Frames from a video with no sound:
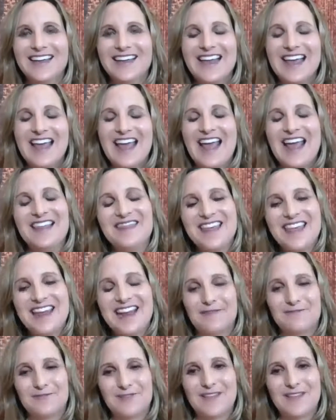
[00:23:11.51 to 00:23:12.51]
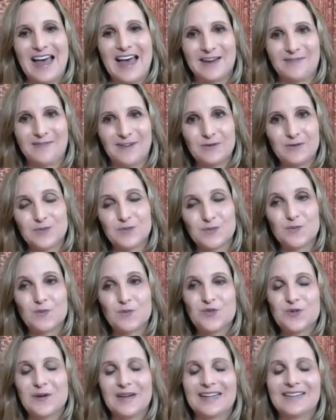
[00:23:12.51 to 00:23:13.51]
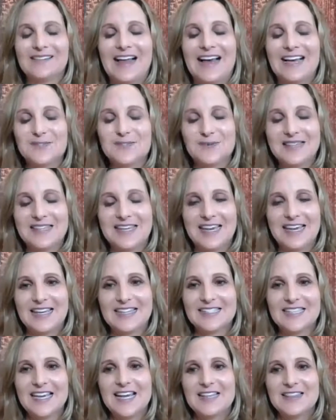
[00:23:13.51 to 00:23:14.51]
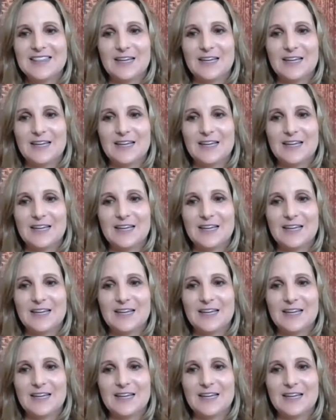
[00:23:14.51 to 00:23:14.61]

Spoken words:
And then after that, if I was doing a class with kids,